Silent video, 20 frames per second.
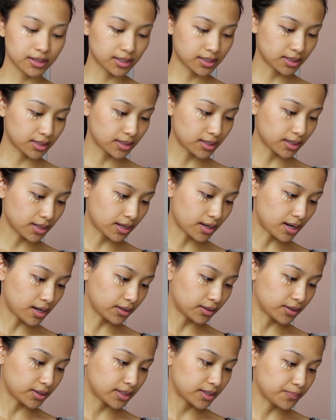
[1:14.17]
This is in the
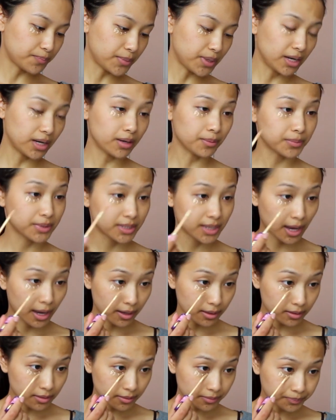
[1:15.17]
color Medium
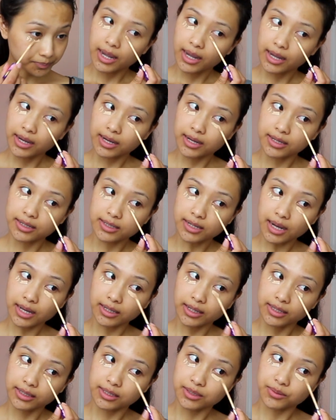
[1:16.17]
Sand. And
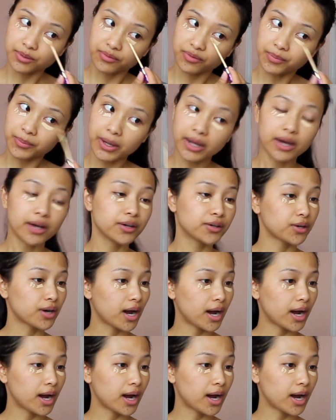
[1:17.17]
I like this one for my under